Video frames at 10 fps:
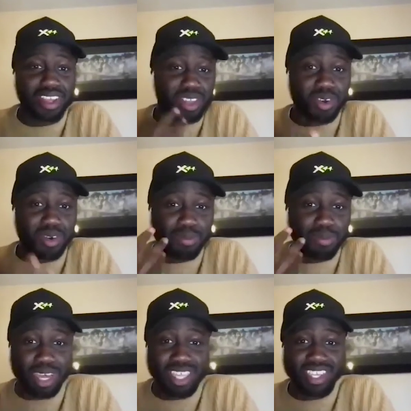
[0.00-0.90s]
your
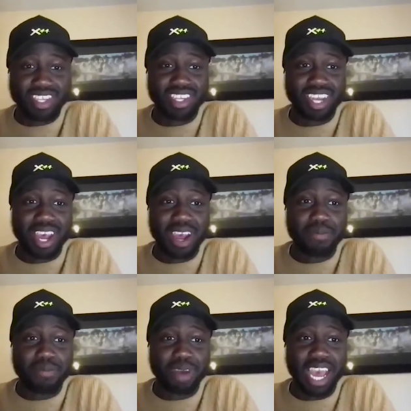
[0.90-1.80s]
message.
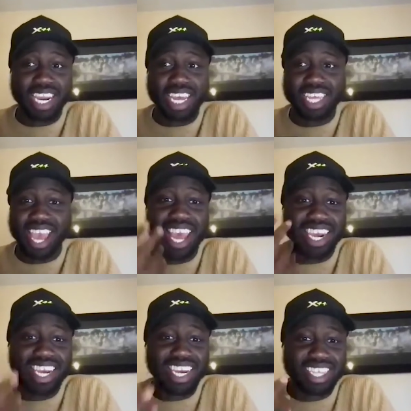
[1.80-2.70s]
Um, and they say at
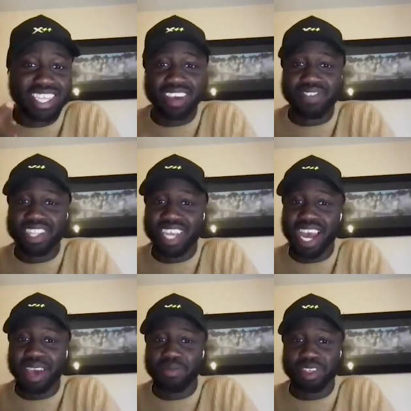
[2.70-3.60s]
least seven
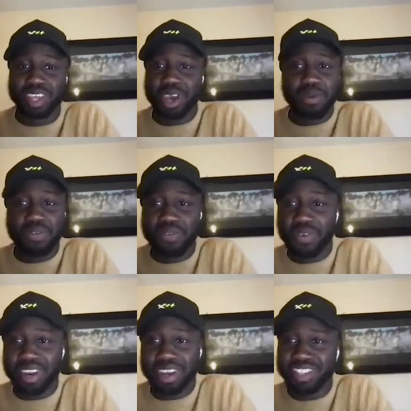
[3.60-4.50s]
times
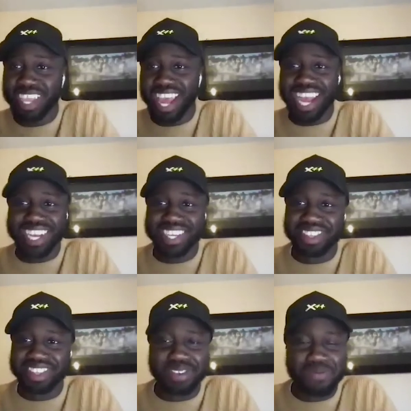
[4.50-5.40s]
before they'll take
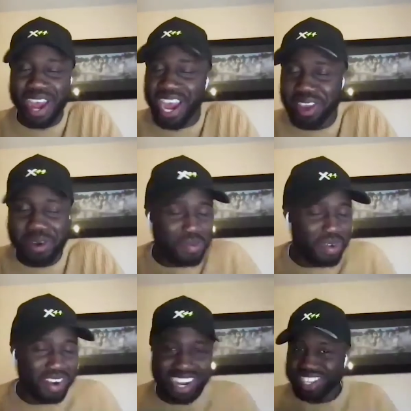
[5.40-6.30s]
action to buy your
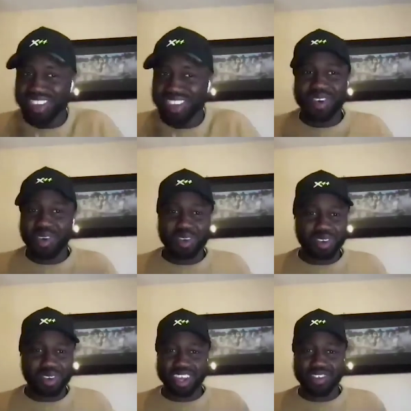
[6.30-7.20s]
product or
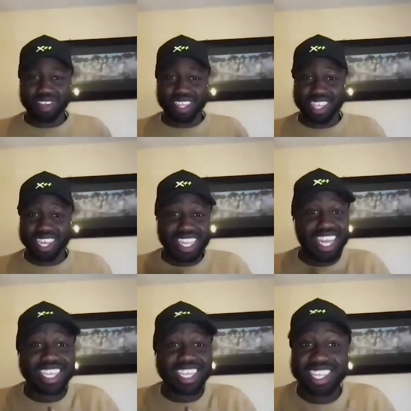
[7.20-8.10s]
your service.
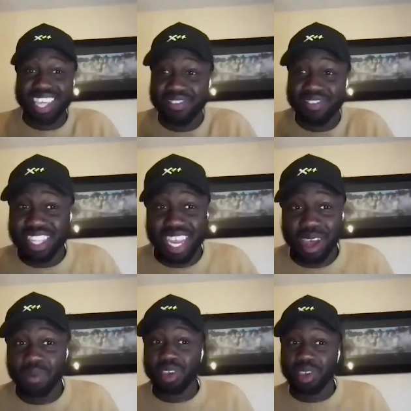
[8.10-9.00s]
That's seven
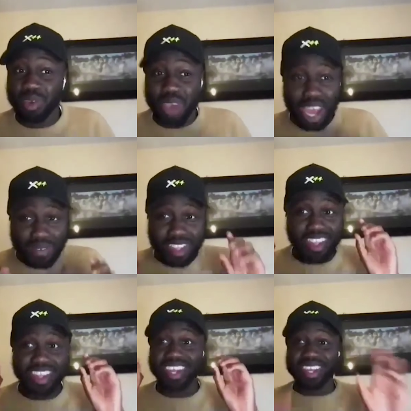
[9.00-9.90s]
times. So you have to